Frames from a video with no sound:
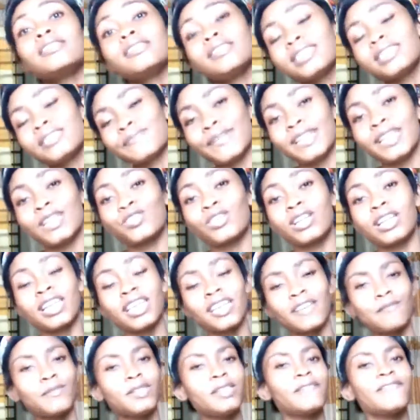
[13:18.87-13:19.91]
This man actually
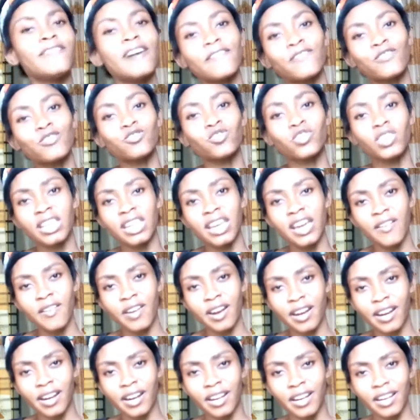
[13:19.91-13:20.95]
gave me the 500
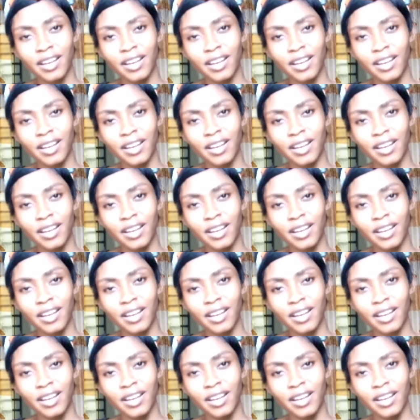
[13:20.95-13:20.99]
naira.